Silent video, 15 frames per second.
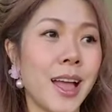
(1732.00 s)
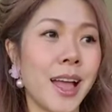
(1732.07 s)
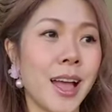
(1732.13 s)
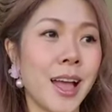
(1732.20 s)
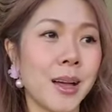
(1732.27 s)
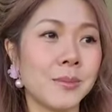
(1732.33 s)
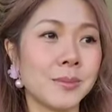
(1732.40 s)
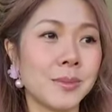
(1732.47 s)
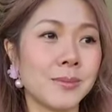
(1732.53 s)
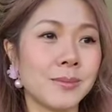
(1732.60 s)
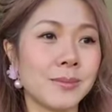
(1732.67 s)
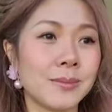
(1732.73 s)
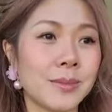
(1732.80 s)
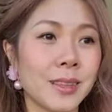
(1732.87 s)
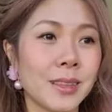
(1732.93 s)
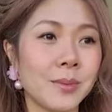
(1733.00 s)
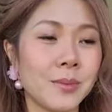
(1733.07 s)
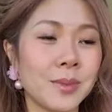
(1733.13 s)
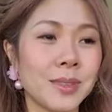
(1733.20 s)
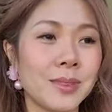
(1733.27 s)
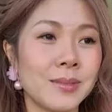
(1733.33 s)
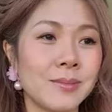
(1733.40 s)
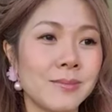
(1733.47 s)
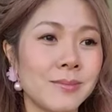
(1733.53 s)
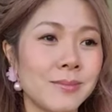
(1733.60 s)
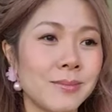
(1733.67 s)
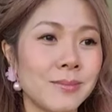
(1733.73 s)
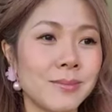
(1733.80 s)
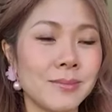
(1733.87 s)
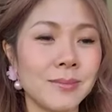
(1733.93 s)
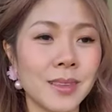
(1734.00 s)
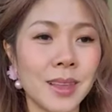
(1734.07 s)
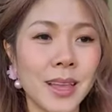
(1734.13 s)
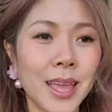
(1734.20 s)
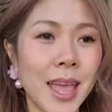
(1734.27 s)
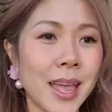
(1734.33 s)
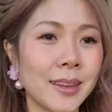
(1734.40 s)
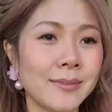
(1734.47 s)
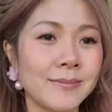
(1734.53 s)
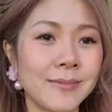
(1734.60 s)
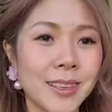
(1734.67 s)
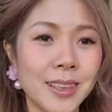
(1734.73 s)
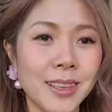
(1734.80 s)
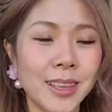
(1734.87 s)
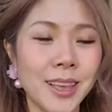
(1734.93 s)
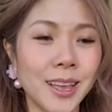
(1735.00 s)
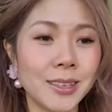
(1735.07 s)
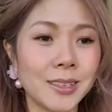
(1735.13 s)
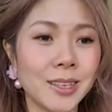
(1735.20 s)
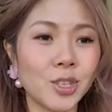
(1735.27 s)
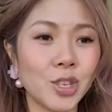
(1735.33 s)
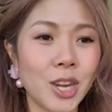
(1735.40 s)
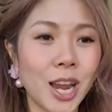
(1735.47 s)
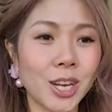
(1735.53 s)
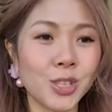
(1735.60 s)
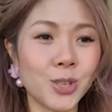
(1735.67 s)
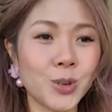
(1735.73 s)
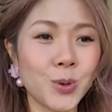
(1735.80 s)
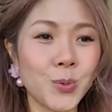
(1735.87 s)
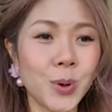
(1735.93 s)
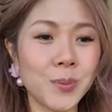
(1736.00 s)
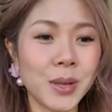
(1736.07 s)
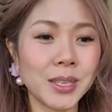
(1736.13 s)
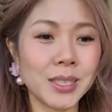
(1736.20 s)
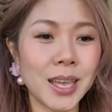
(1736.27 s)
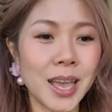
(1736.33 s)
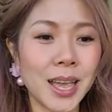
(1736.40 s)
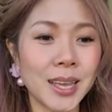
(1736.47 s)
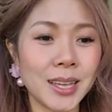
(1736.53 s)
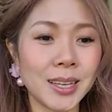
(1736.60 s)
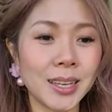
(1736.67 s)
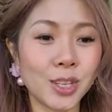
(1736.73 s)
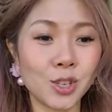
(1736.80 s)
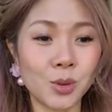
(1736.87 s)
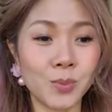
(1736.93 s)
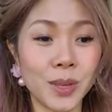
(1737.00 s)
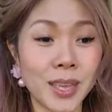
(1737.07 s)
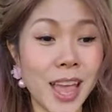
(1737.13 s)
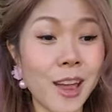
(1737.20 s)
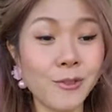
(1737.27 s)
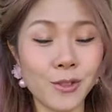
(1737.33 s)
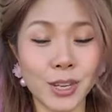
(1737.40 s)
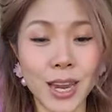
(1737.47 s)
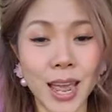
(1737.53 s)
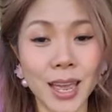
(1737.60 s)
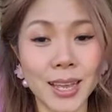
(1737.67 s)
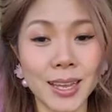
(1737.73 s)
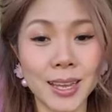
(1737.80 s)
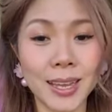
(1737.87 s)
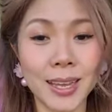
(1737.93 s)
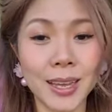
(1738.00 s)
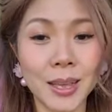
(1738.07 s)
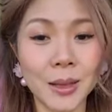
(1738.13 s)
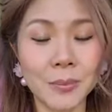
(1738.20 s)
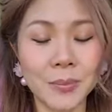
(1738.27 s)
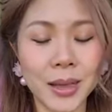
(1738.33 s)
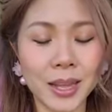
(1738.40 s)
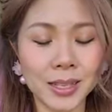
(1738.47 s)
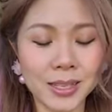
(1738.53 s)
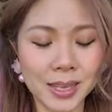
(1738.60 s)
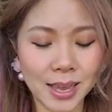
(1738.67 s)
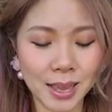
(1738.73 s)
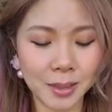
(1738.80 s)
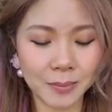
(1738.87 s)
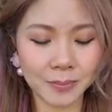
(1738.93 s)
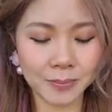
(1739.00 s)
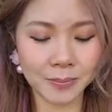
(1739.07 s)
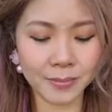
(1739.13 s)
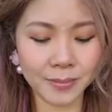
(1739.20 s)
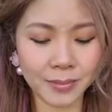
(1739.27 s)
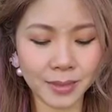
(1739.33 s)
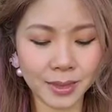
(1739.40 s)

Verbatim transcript: um, again, it's International Women's Day. It should be every day. But um,